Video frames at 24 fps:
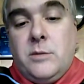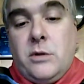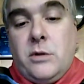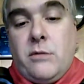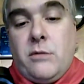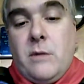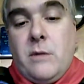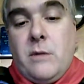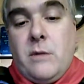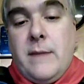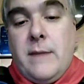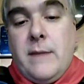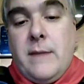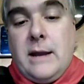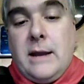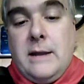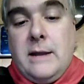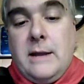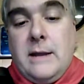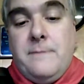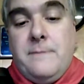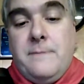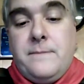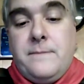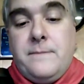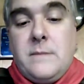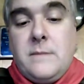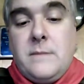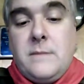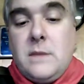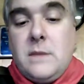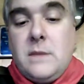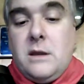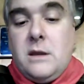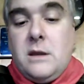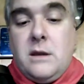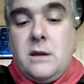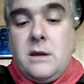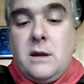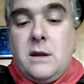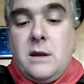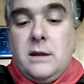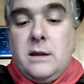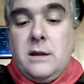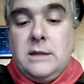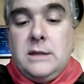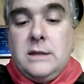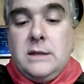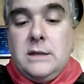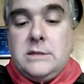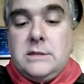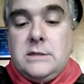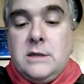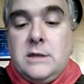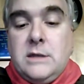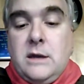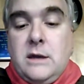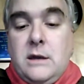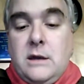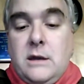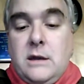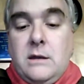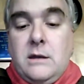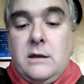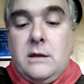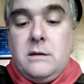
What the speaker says: a thread back in, and let's say